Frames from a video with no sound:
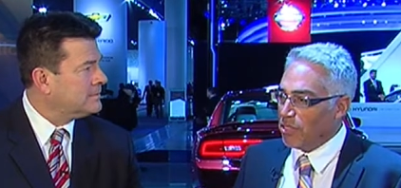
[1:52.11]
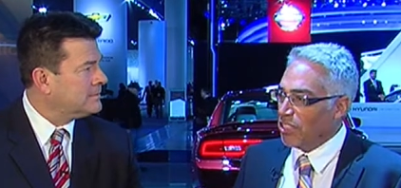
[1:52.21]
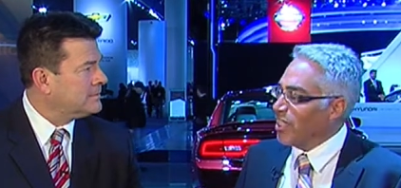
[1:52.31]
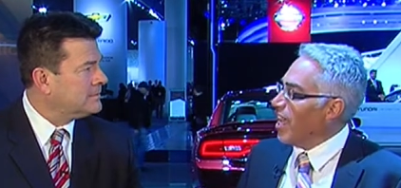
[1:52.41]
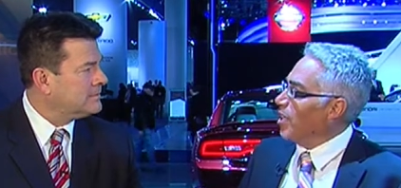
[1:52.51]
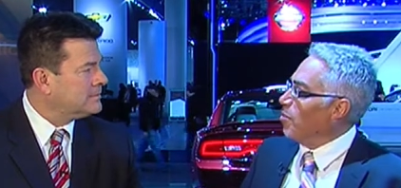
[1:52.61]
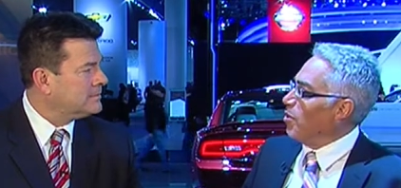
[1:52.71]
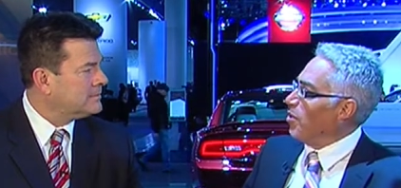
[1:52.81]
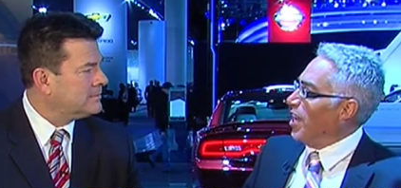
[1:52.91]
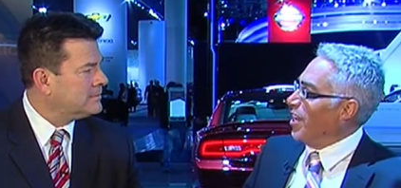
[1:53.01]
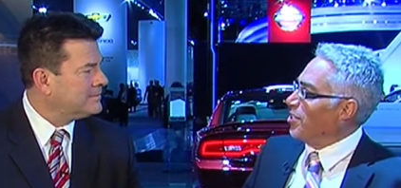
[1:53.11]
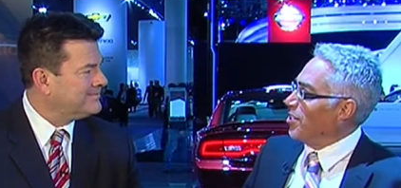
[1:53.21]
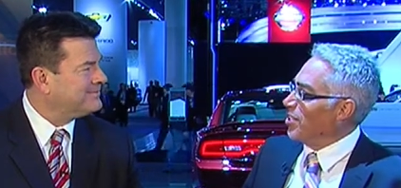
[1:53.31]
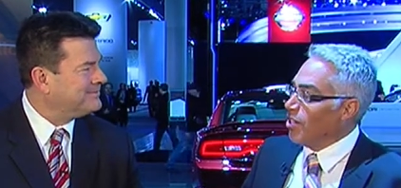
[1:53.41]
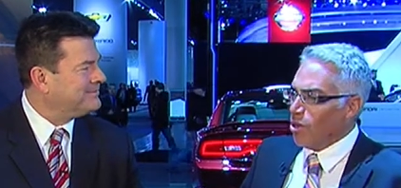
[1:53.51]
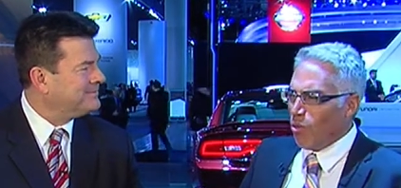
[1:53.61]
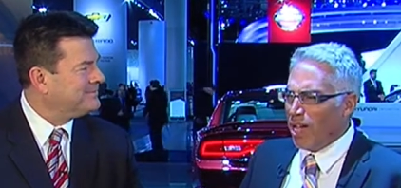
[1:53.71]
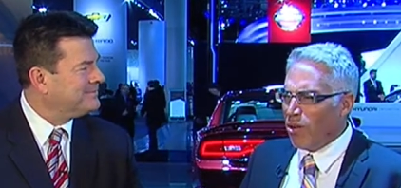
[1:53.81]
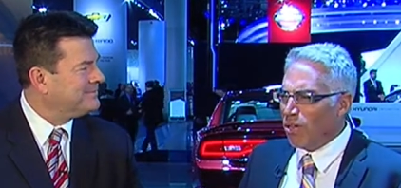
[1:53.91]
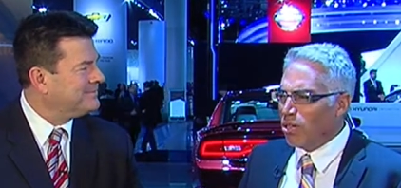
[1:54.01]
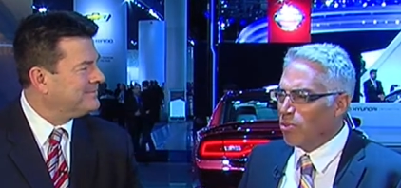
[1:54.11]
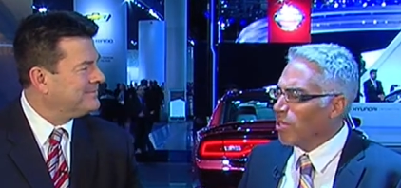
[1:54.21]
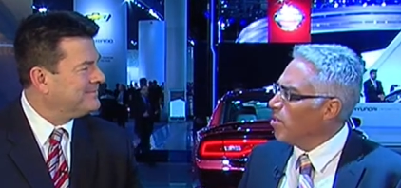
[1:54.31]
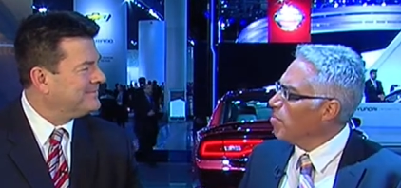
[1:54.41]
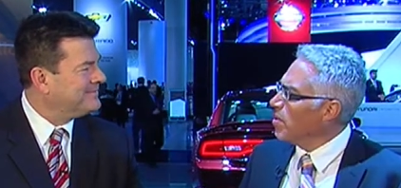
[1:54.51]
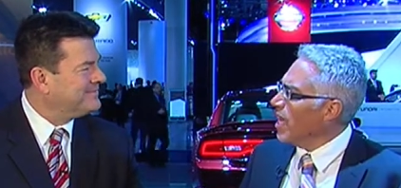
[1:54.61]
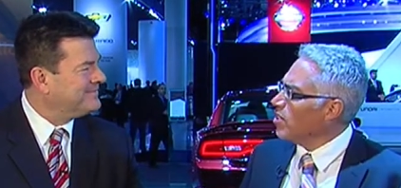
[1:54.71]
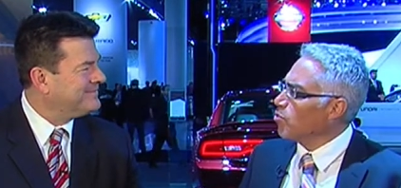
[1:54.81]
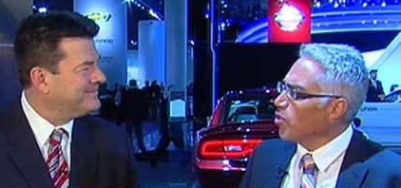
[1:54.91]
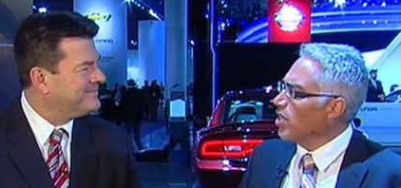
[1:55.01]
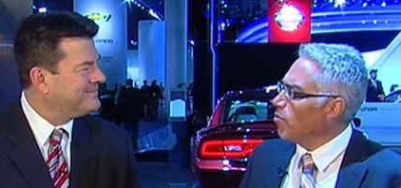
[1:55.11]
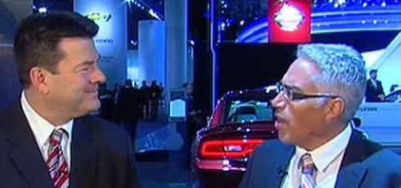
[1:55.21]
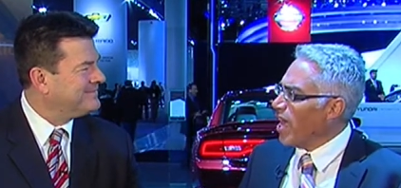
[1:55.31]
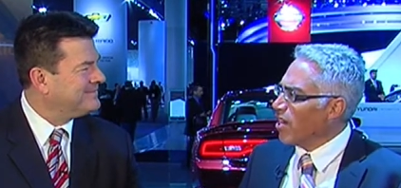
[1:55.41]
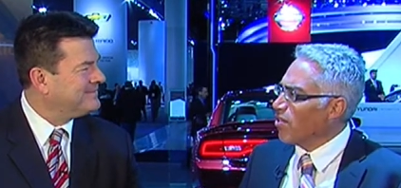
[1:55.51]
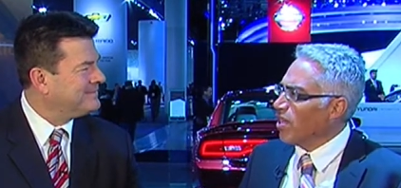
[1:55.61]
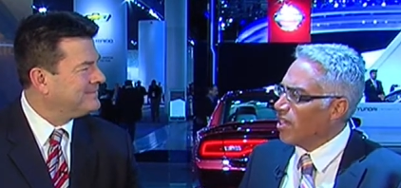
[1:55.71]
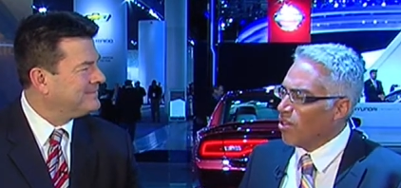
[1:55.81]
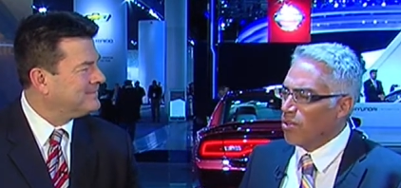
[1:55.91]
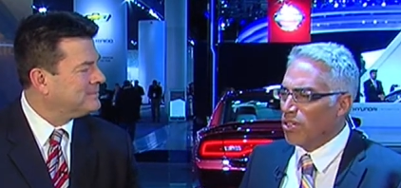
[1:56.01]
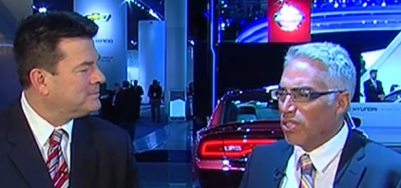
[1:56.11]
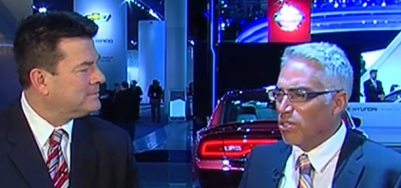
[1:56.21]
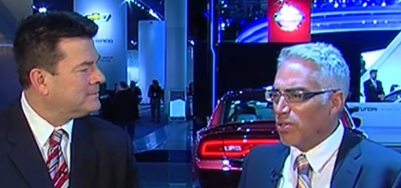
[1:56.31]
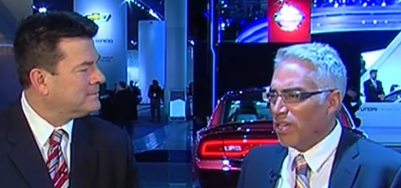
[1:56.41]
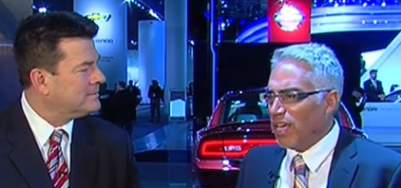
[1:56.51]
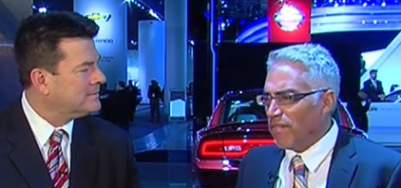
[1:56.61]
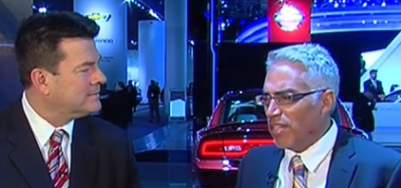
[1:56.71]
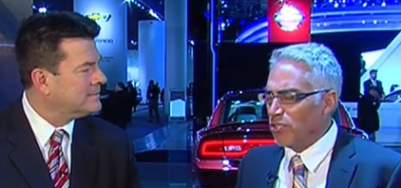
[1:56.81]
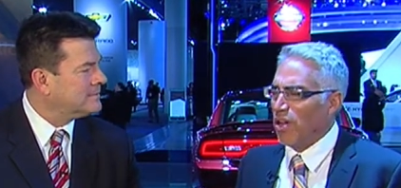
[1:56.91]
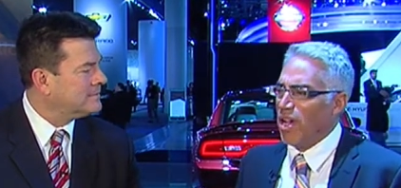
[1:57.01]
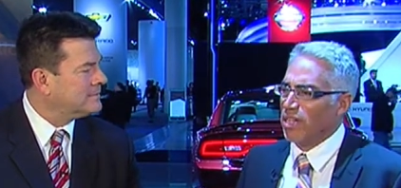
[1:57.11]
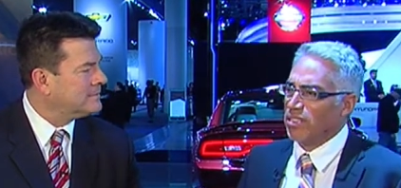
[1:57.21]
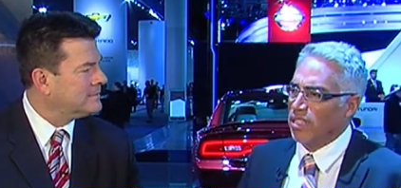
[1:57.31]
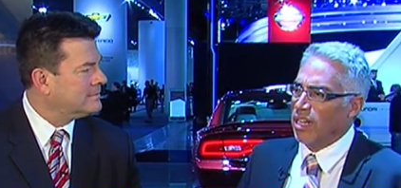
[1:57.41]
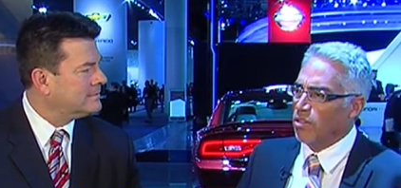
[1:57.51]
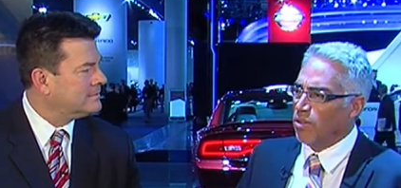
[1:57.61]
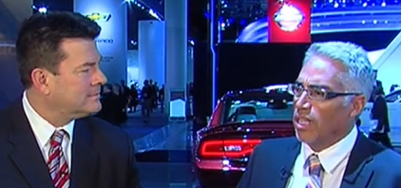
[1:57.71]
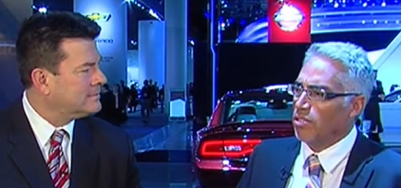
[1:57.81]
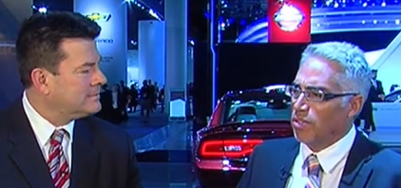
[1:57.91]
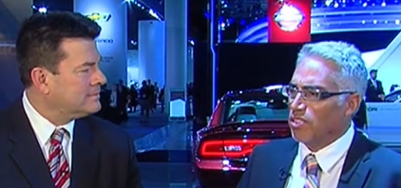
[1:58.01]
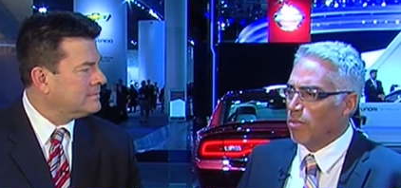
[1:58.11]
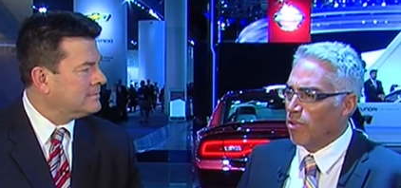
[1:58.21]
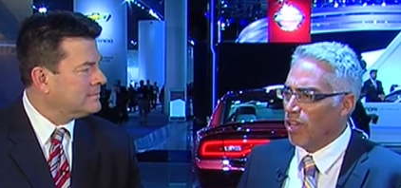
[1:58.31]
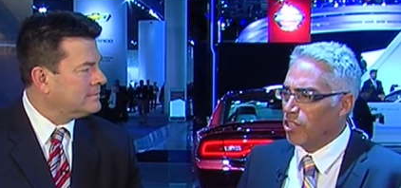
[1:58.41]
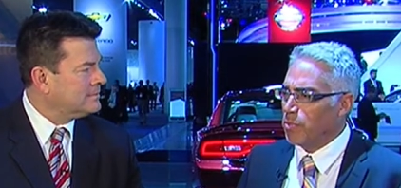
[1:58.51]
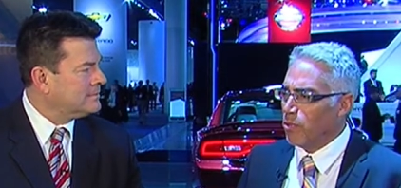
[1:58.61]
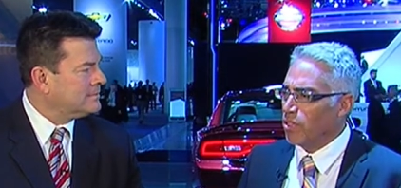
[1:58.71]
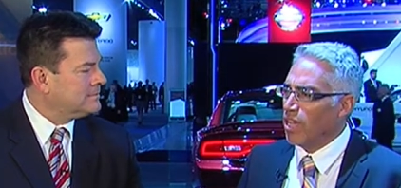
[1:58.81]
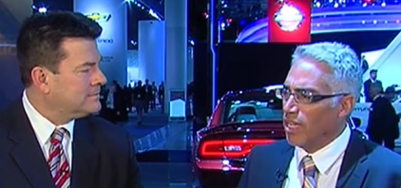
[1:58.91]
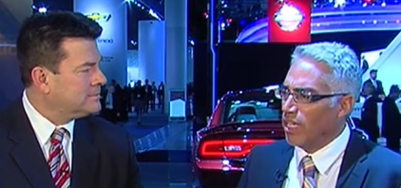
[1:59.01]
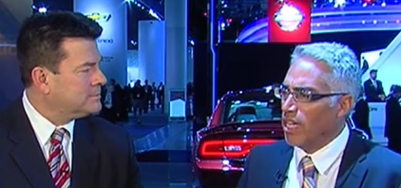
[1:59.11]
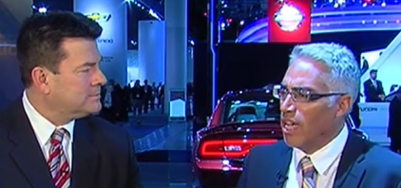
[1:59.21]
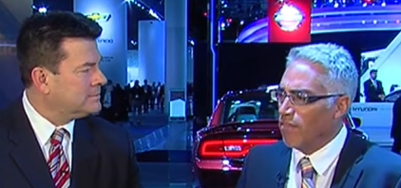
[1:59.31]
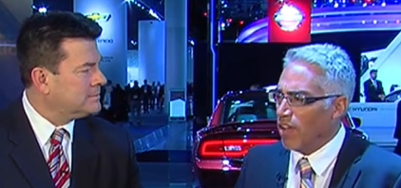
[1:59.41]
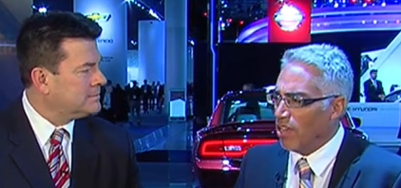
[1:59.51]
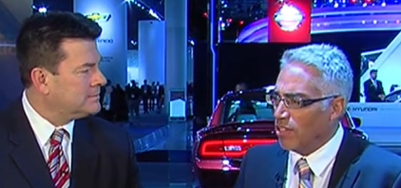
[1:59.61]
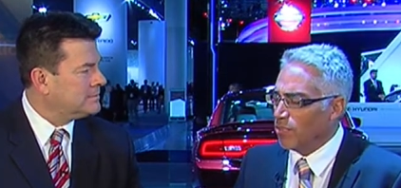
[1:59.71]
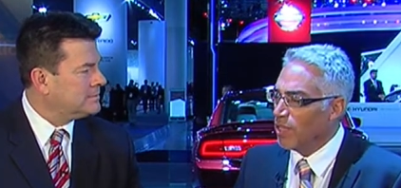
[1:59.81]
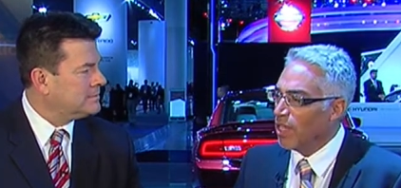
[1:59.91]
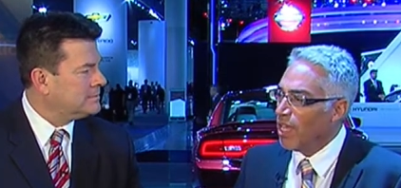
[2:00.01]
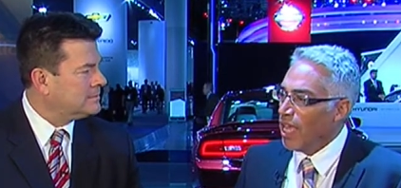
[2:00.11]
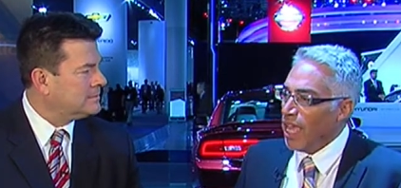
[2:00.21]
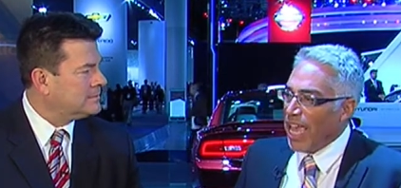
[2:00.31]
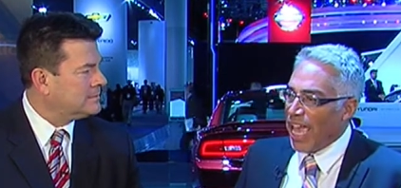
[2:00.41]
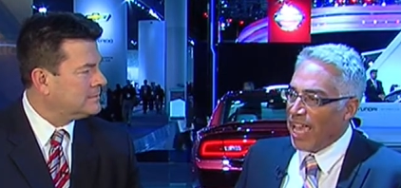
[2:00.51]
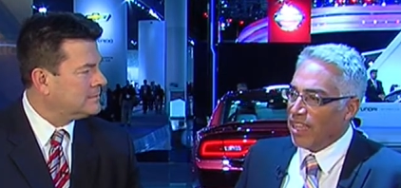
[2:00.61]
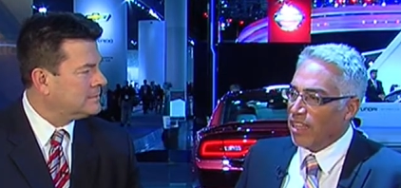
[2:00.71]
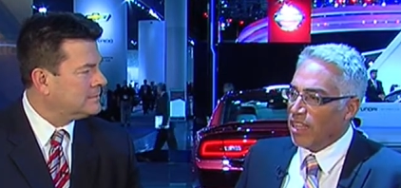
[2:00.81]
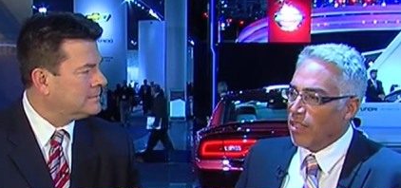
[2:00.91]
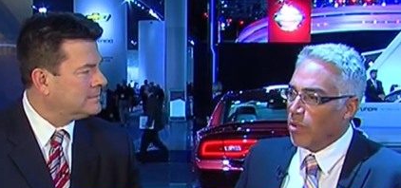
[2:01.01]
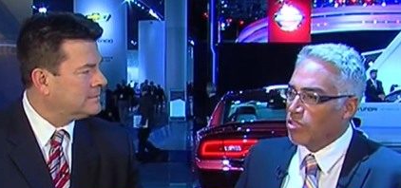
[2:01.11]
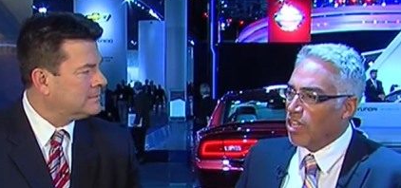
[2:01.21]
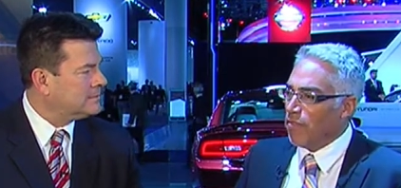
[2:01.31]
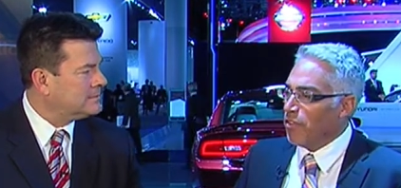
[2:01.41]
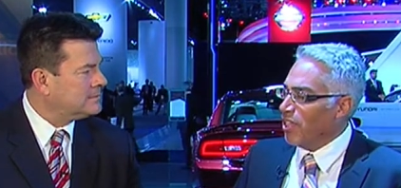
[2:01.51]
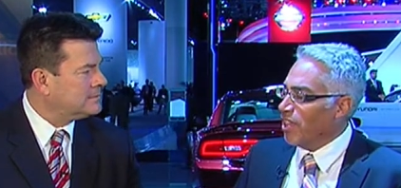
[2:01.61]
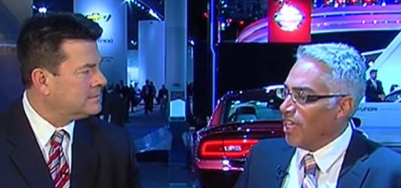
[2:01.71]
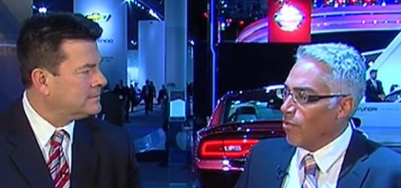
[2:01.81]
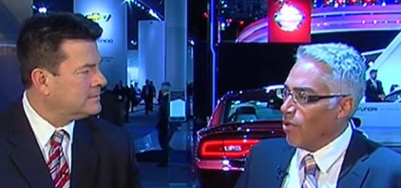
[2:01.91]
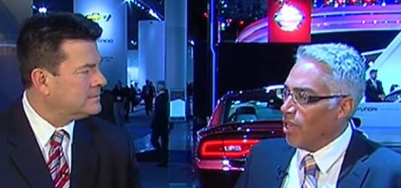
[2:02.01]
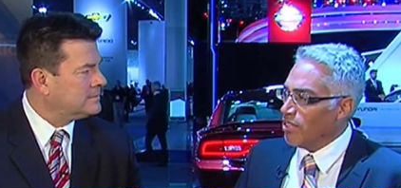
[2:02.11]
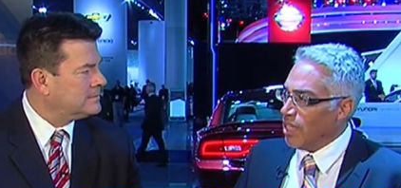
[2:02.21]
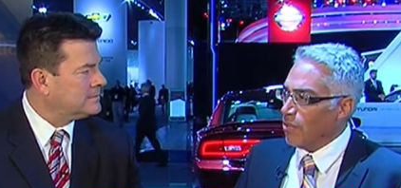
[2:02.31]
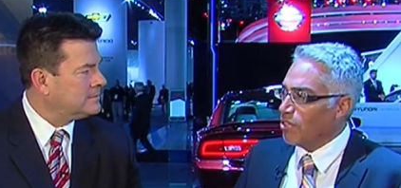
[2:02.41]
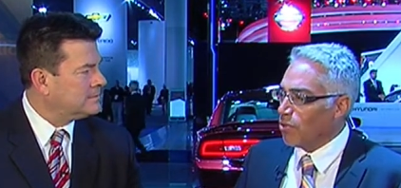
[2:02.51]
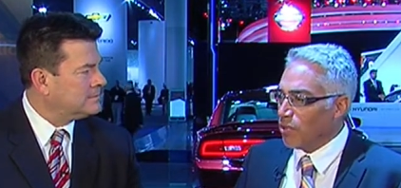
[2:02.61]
Speaker 1: was exactly my reaction. Mm -hmm. Wow, aluminum, that's really radical. I know you can do it in heavy trucks, and I know they do it somewhere else, but we're talking high volume. And the most comforting thing was, I went to a